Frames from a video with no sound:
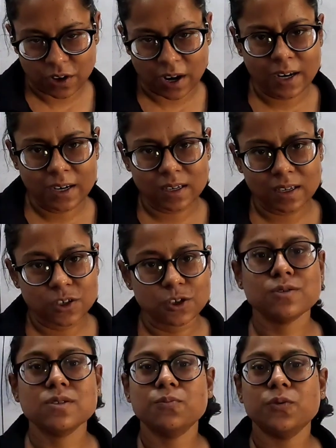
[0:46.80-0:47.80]
right,
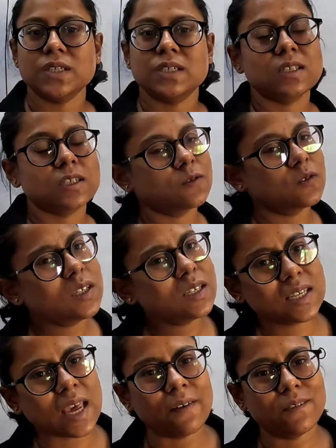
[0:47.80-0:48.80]
due to the presence of the
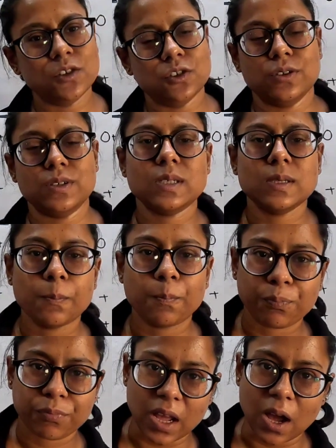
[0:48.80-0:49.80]
scavengers.
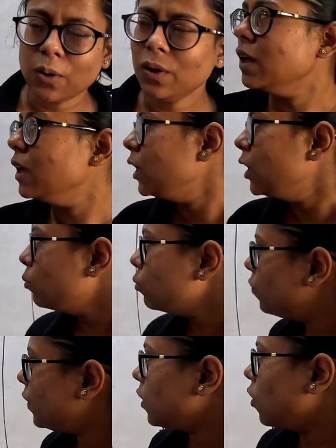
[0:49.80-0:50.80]
Now,
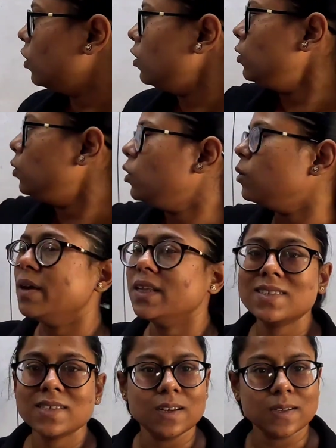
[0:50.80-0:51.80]
moving on to
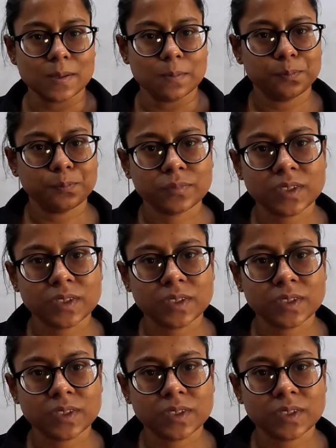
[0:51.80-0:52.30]
commensalism.